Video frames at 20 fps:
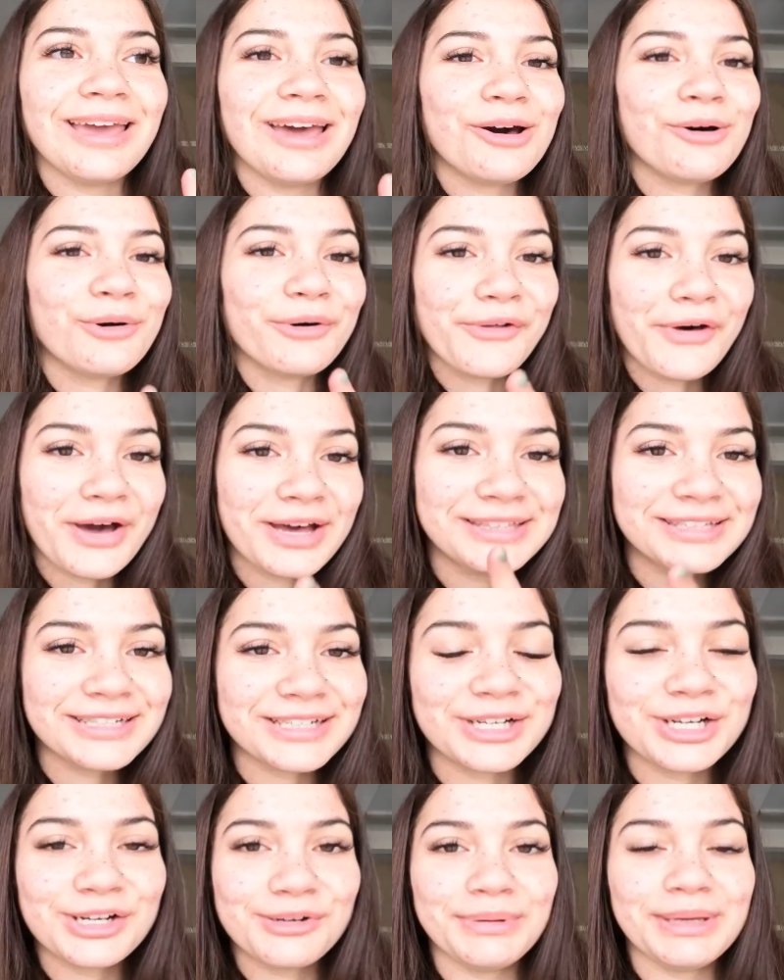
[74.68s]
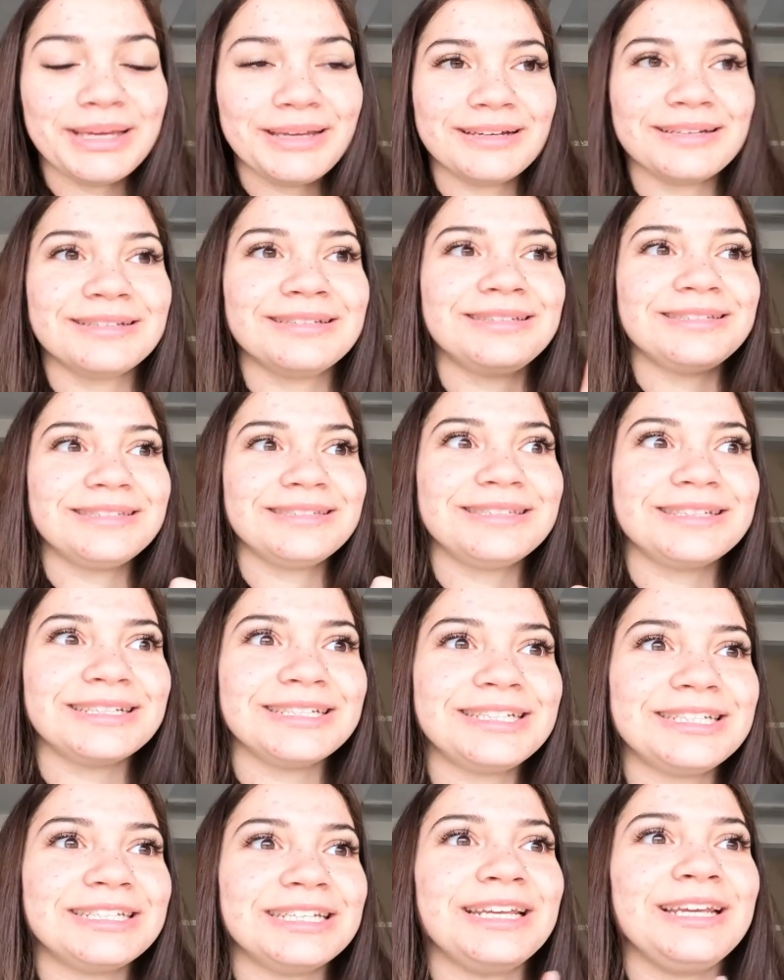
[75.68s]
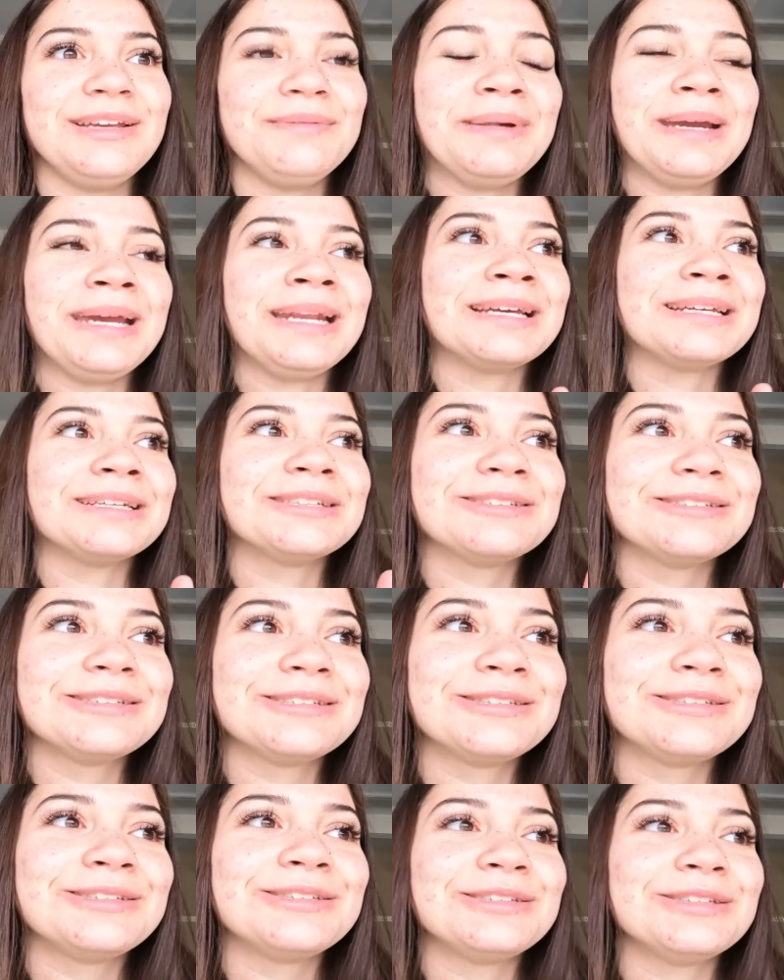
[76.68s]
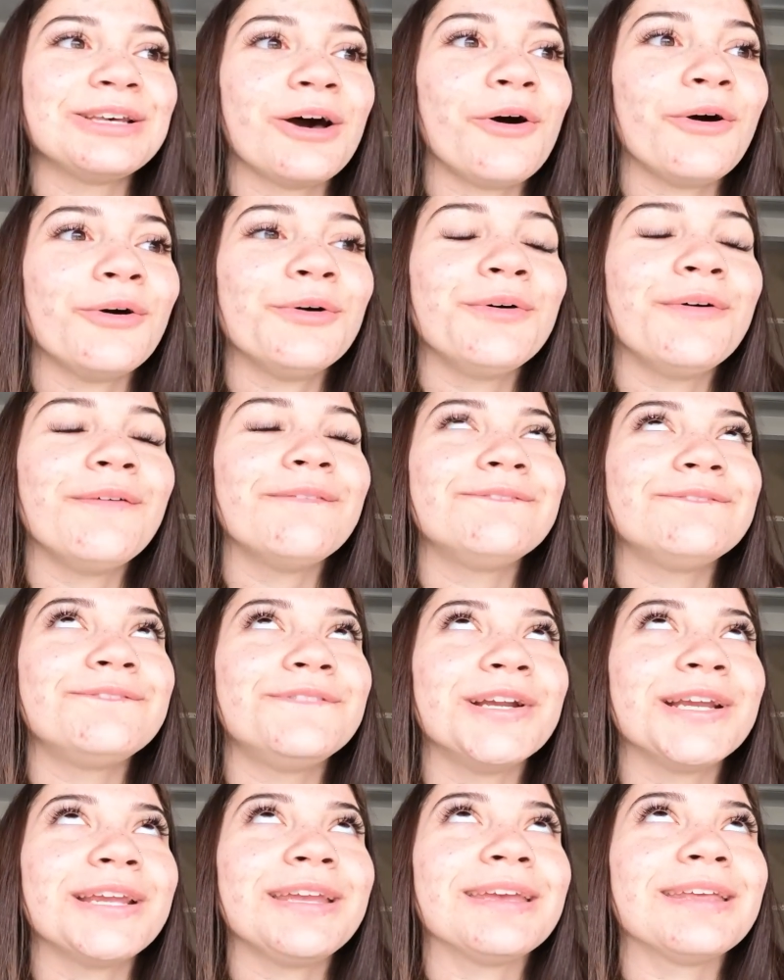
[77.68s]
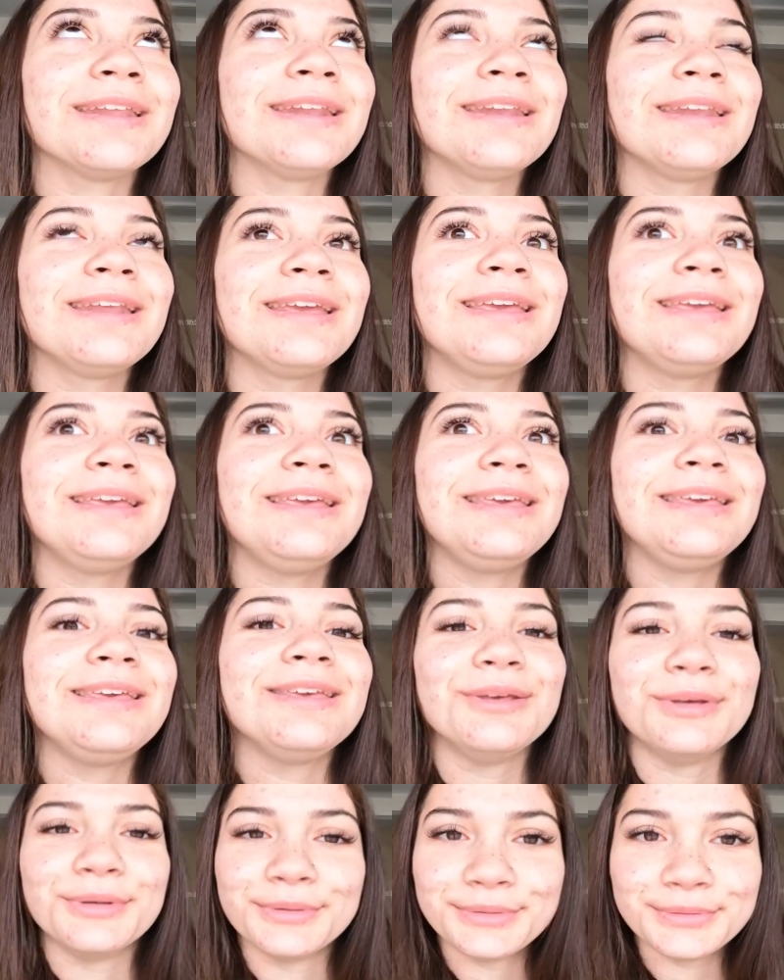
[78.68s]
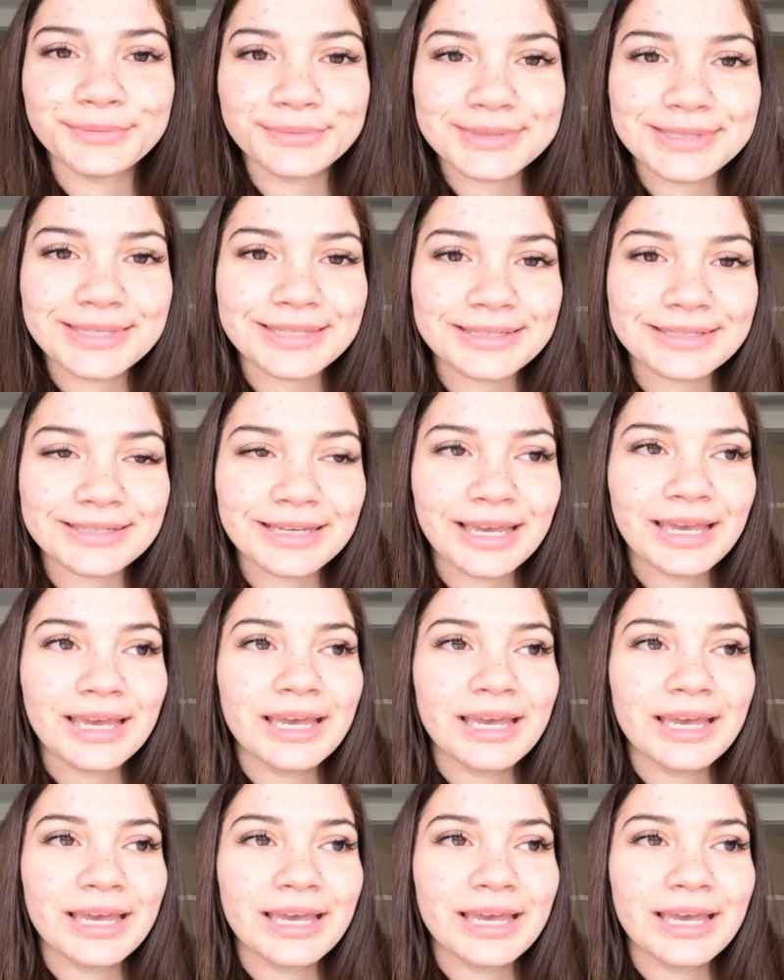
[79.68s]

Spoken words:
owe a lot to her because she made it so freaking cute.